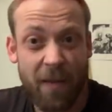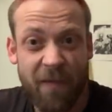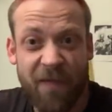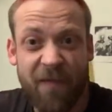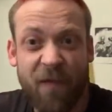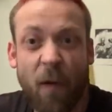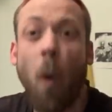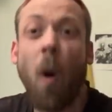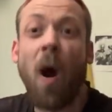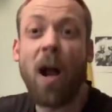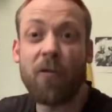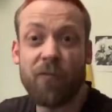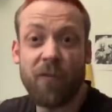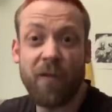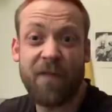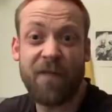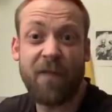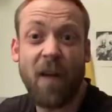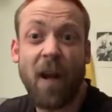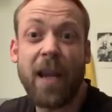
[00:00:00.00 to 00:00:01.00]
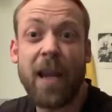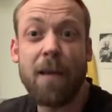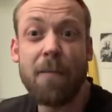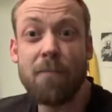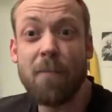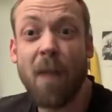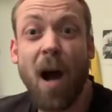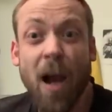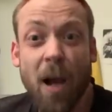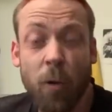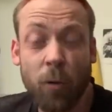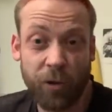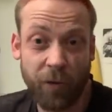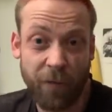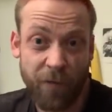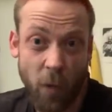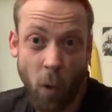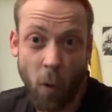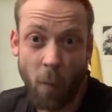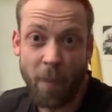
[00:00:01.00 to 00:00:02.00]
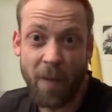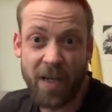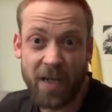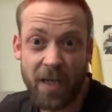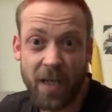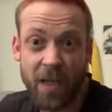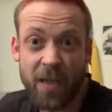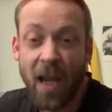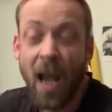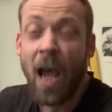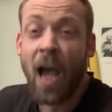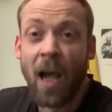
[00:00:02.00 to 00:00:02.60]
400 fucking miles of your missus